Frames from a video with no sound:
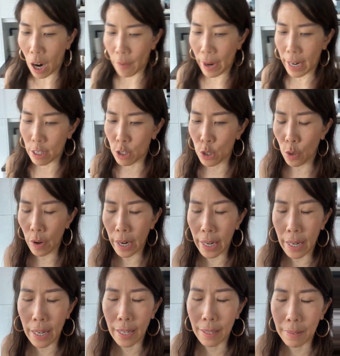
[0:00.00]
All right,
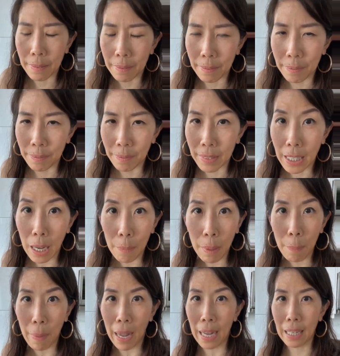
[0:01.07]
sorry,
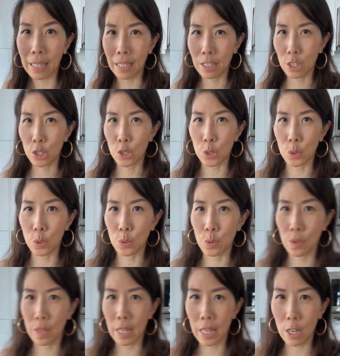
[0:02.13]
coming back
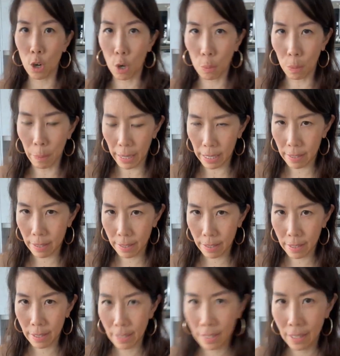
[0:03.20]
to the herbal base.